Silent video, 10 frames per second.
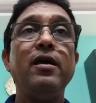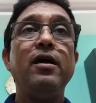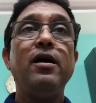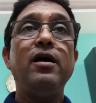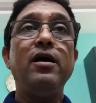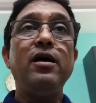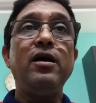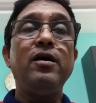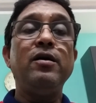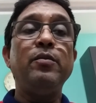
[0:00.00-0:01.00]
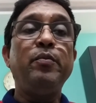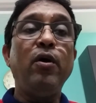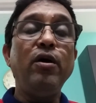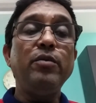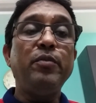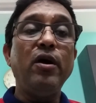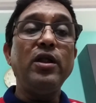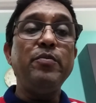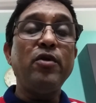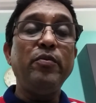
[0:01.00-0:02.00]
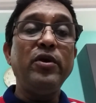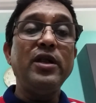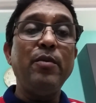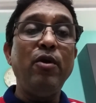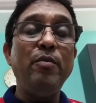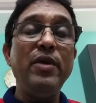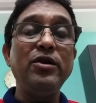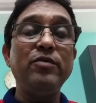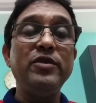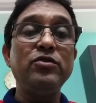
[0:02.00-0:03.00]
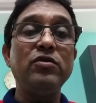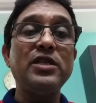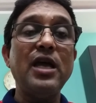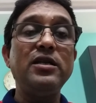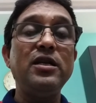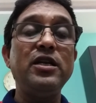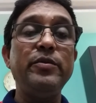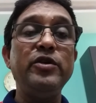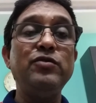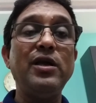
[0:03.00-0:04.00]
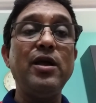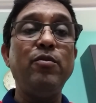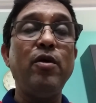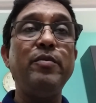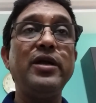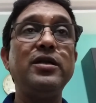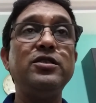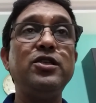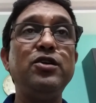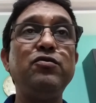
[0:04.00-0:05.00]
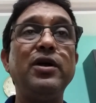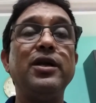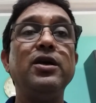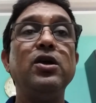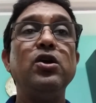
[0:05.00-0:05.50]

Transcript: for a proper development of the society, individual development is required.